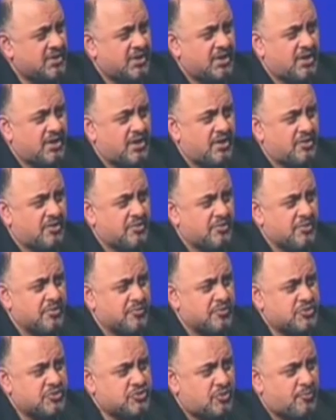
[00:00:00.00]
the
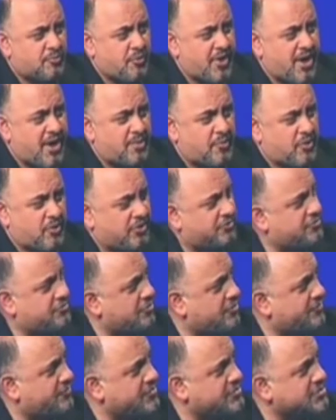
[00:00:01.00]
original Branamark
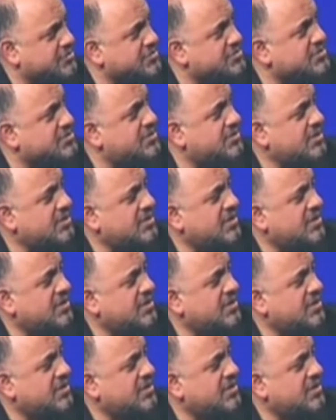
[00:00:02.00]
surfaces.